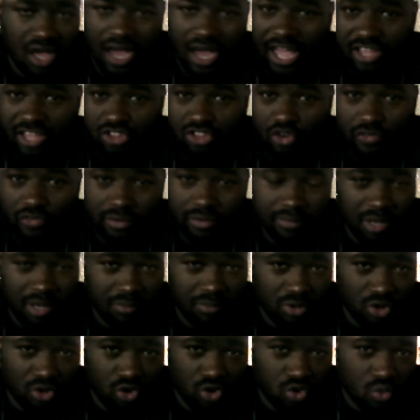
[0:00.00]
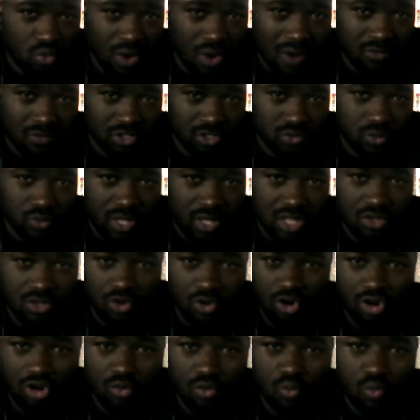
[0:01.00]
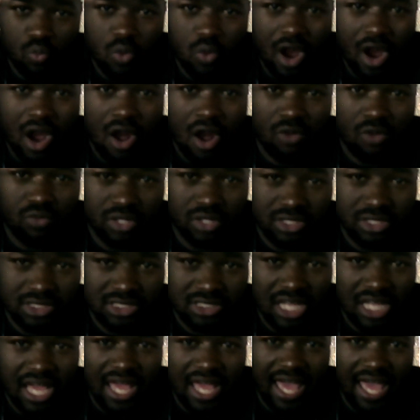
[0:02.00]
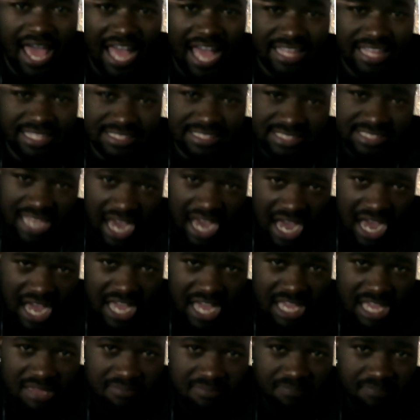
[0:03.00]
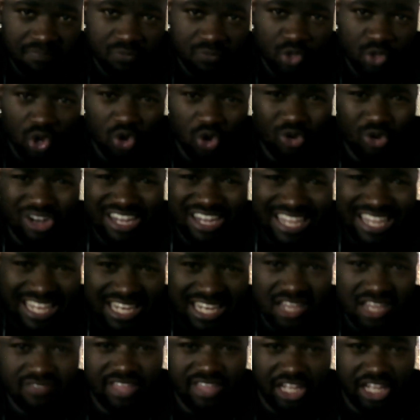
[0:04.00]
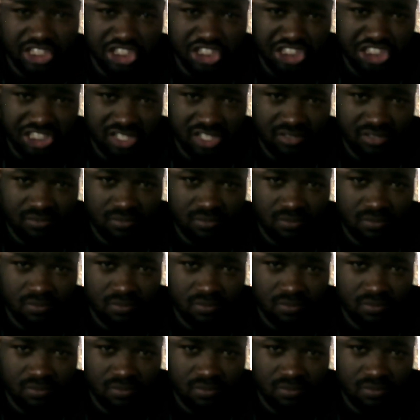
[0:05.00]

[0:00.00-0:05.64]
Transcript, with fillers: I don't remember who I was with or where I was at the time or any of that shit.